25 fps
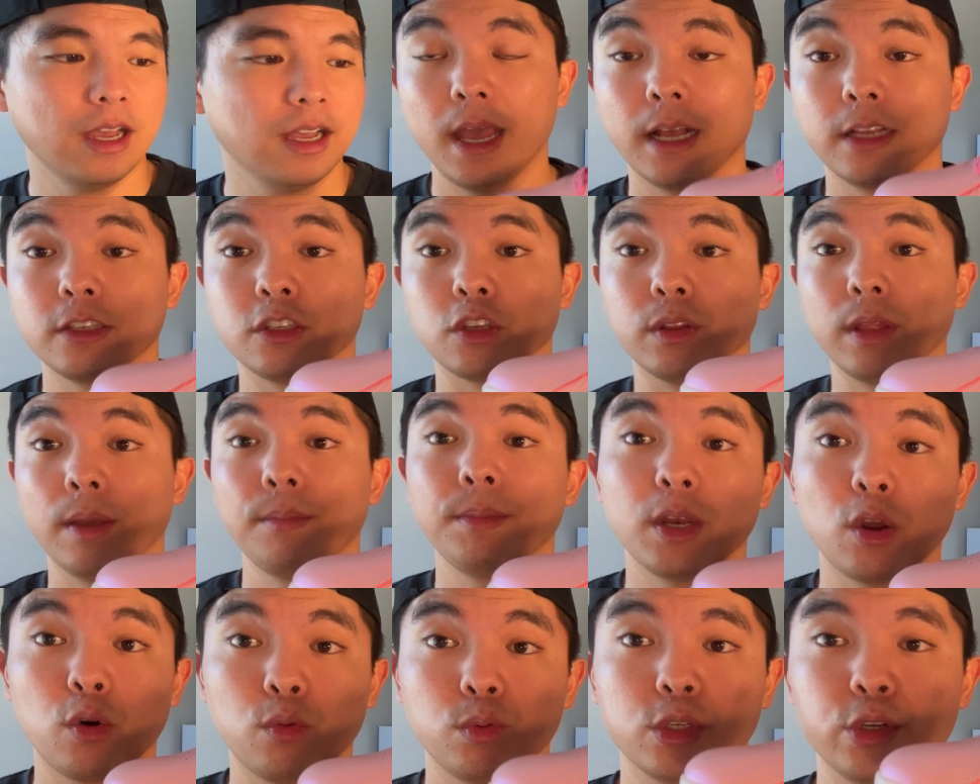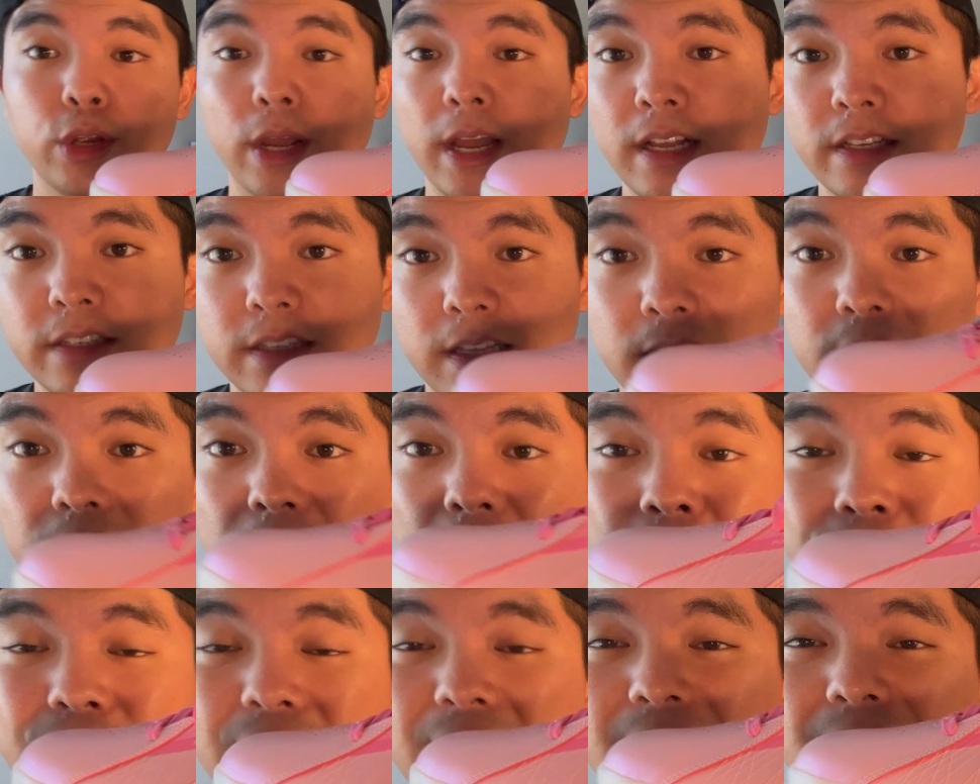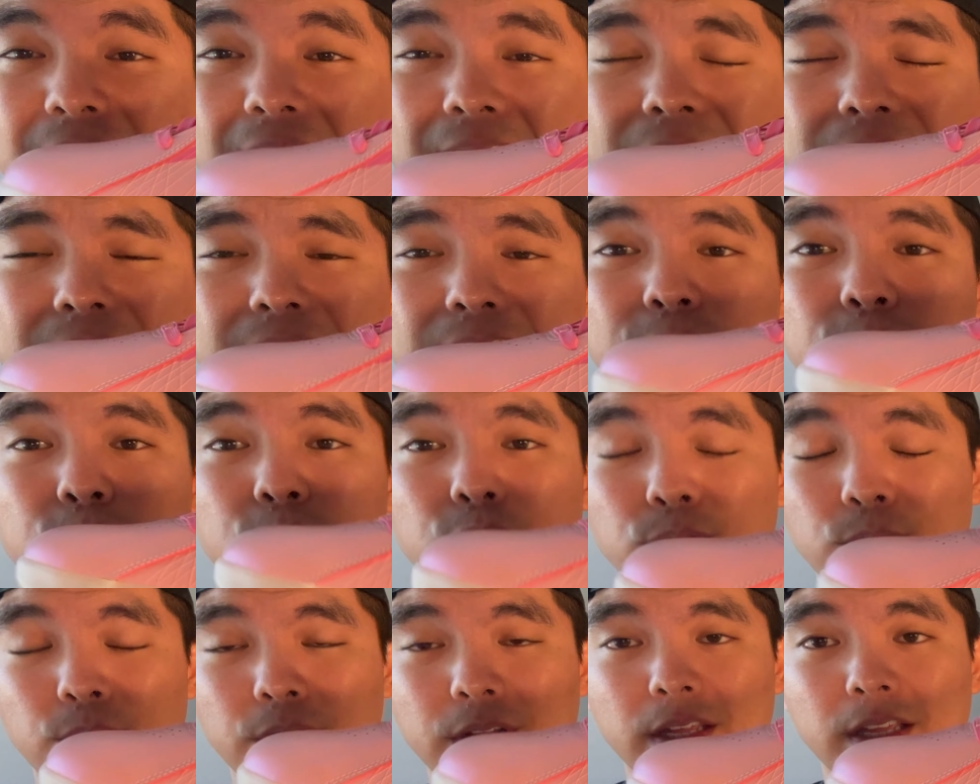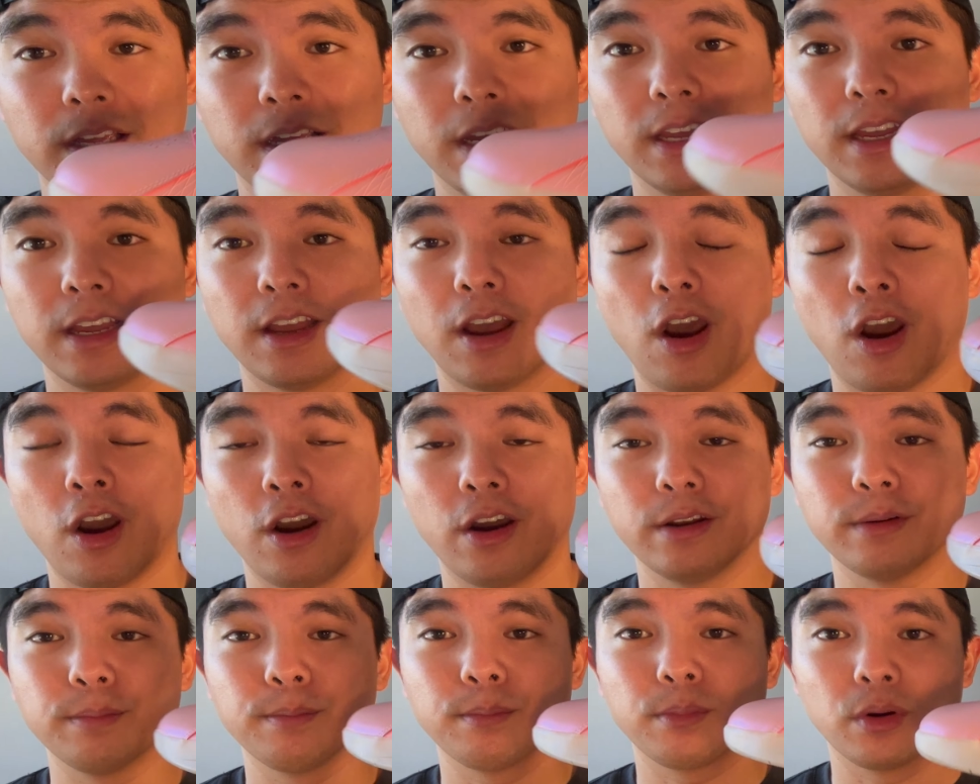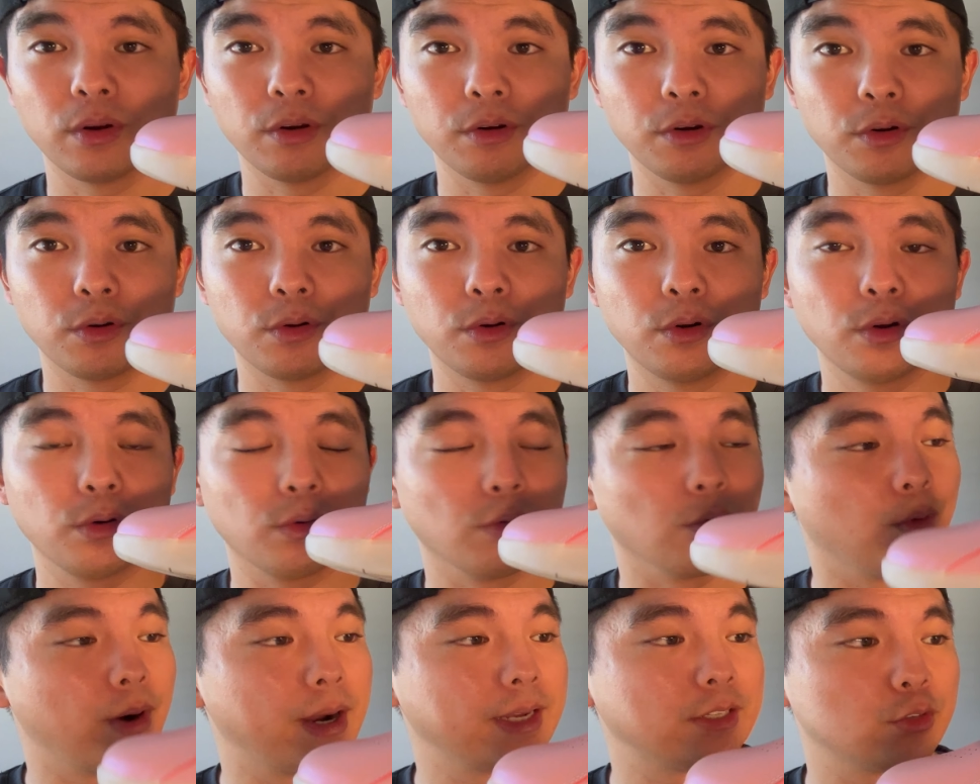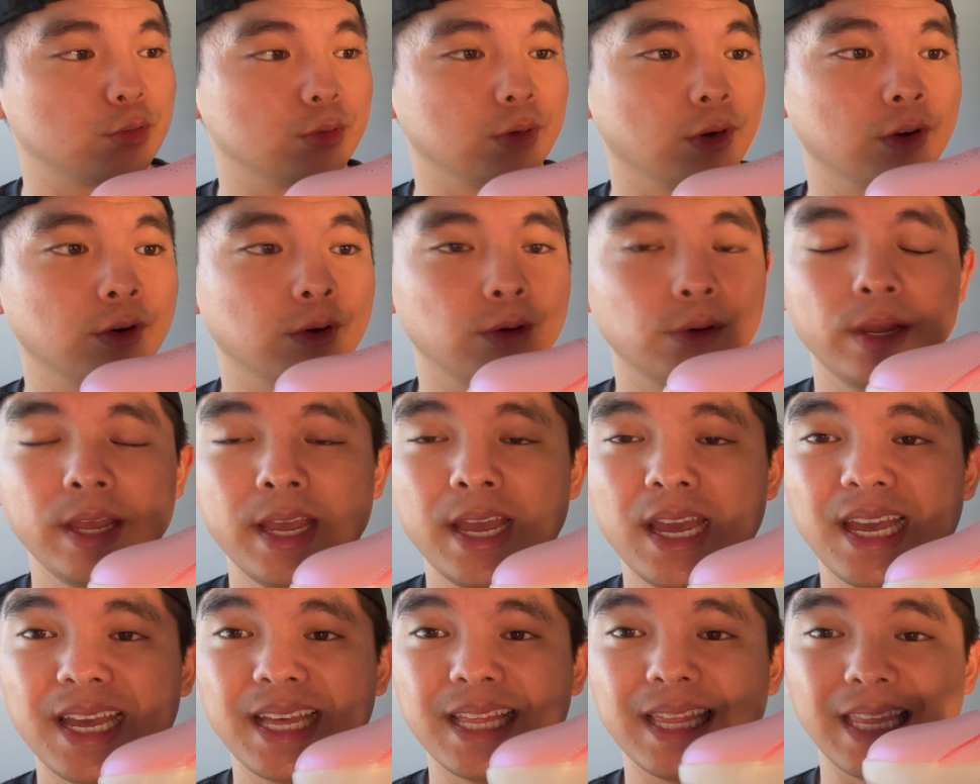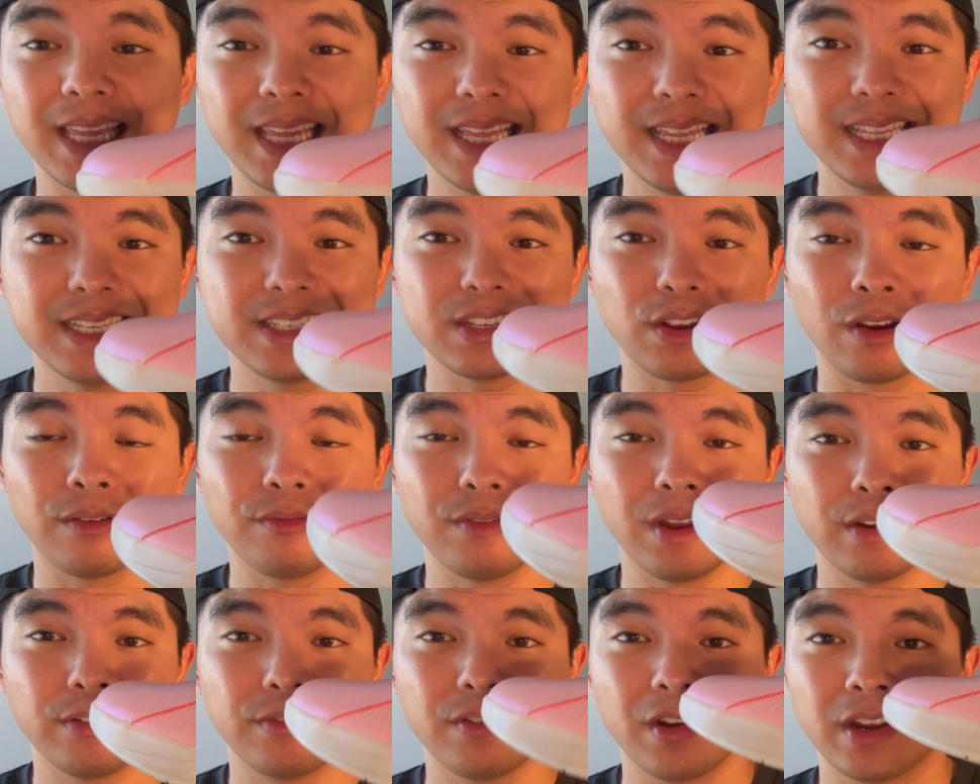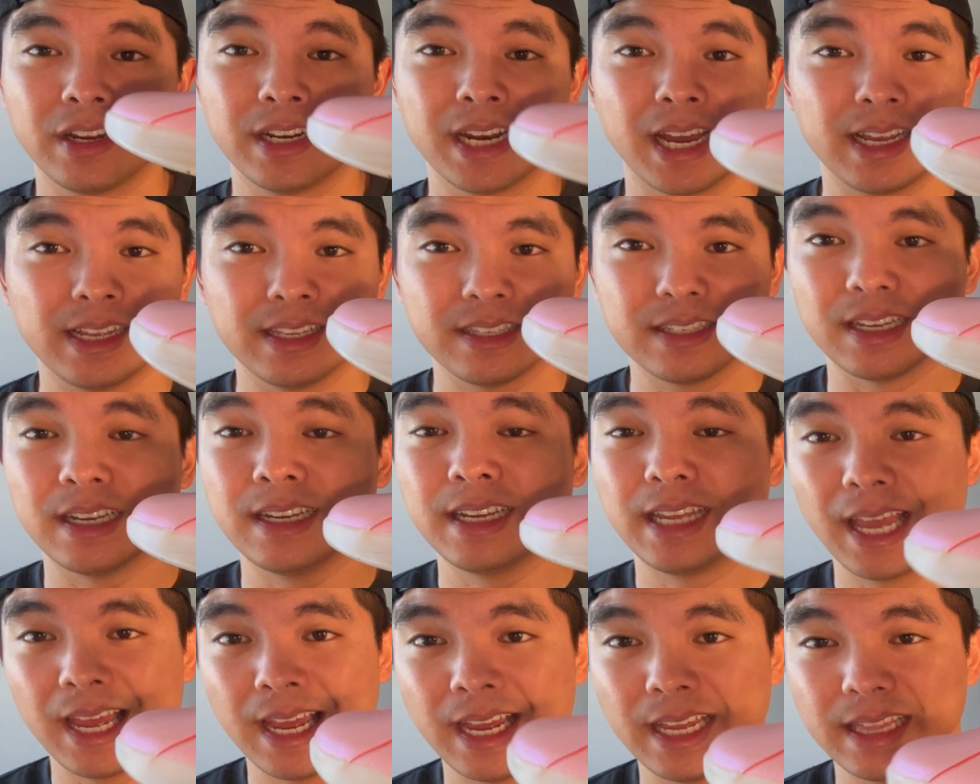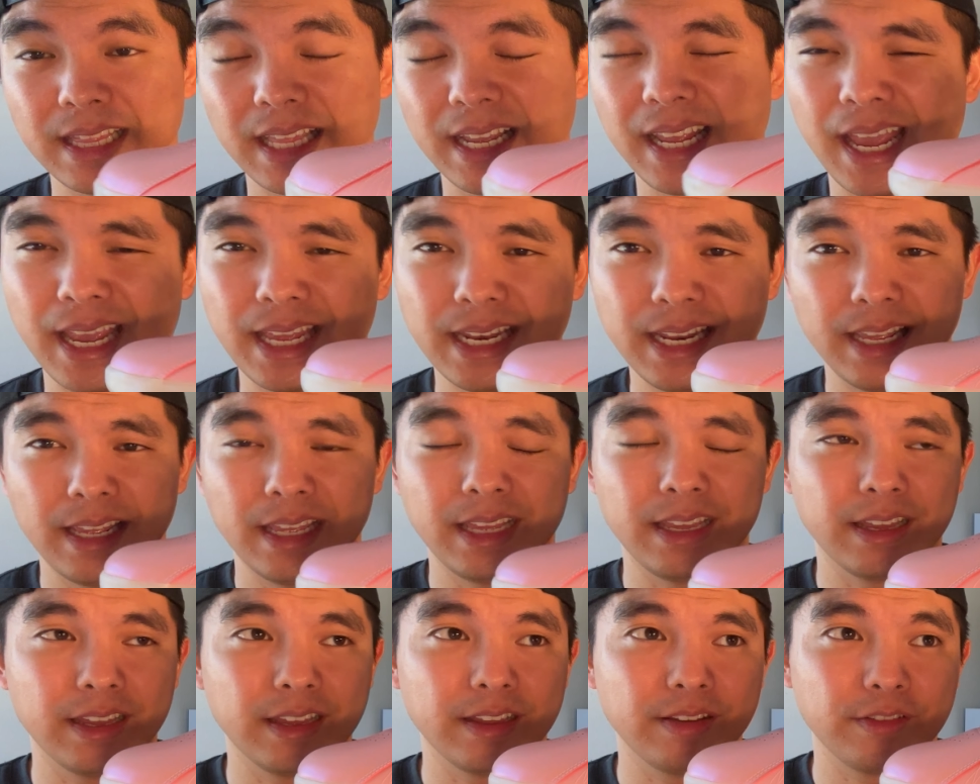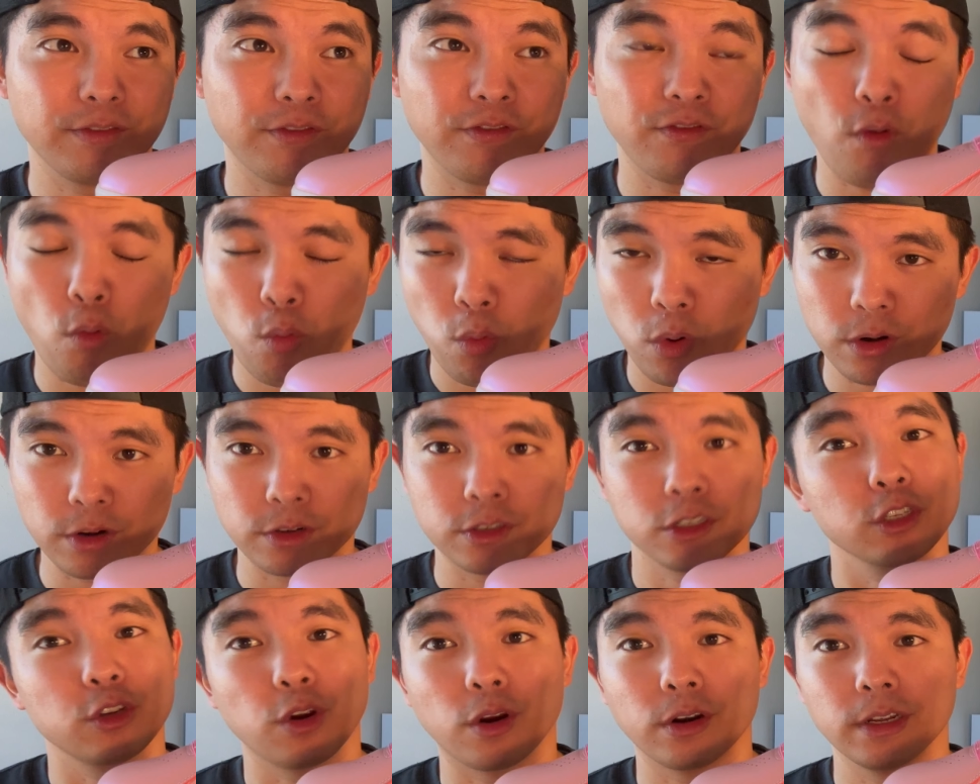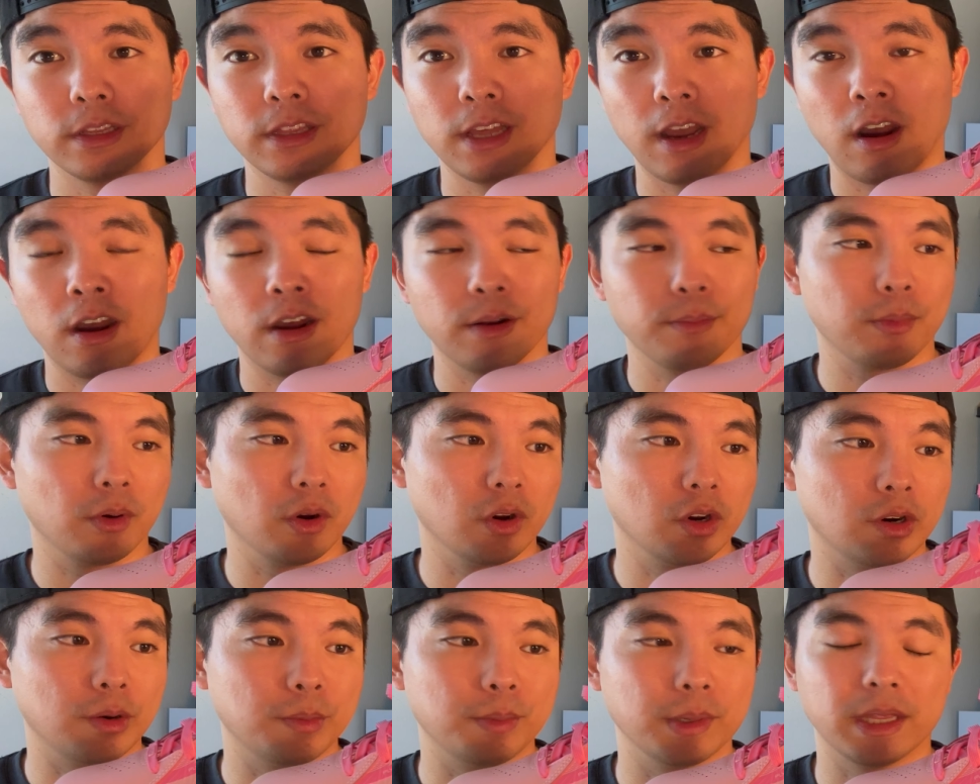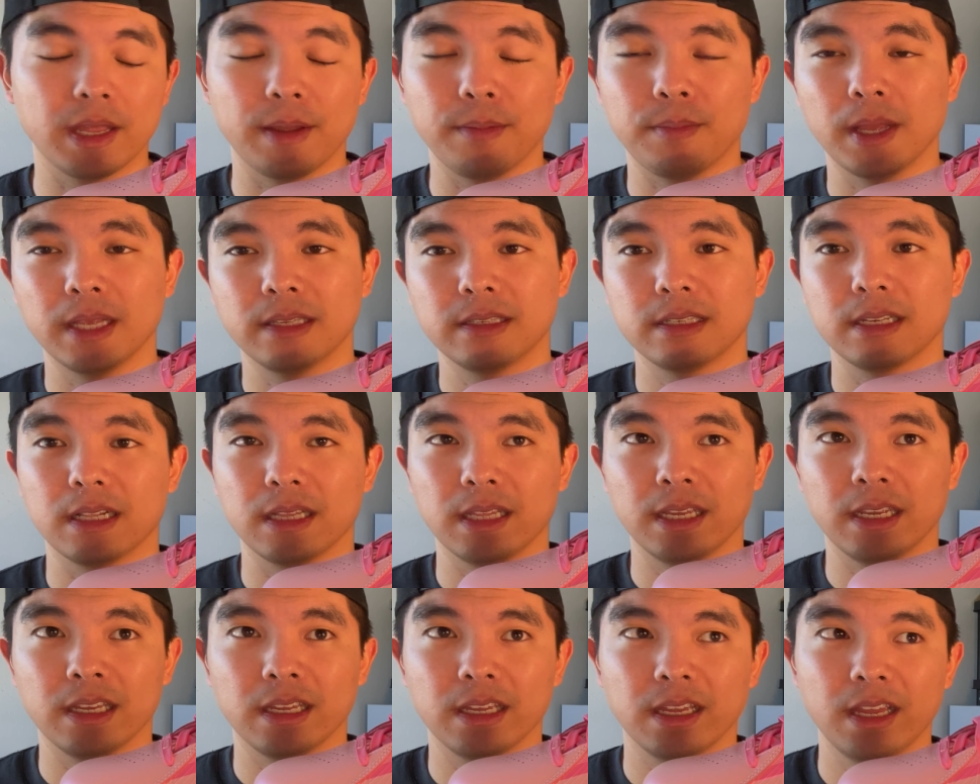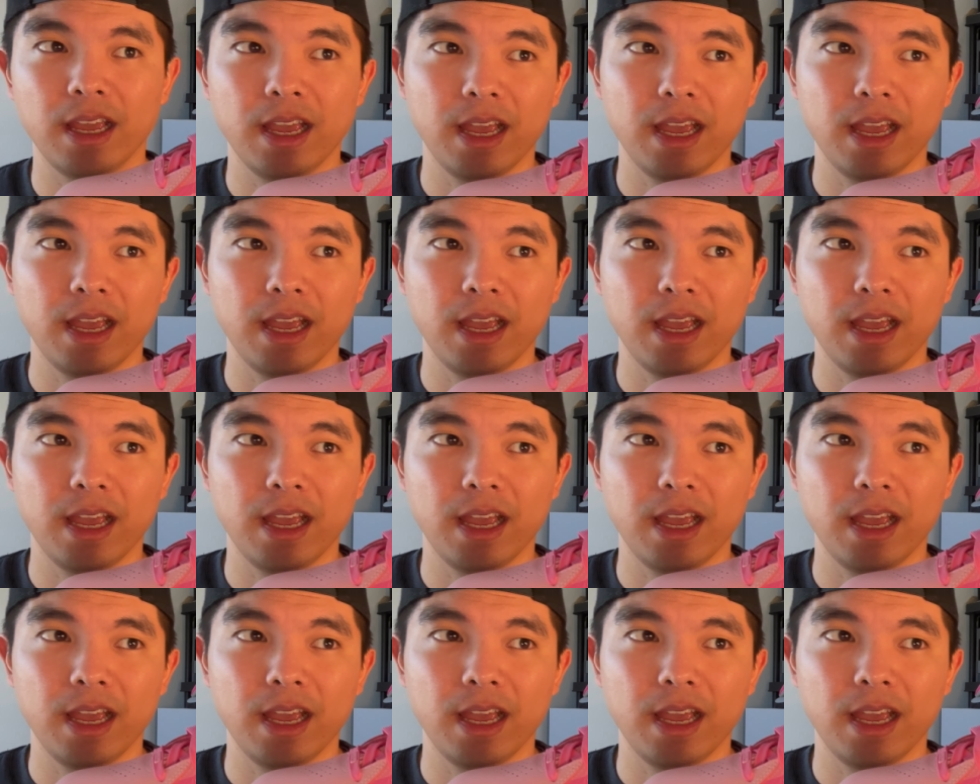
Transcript: So let me know what you guys think of the KD3 Aunt Pearl Retro. These are very, very nice. Again, the KD4 started the Aunt Pearl, but they basically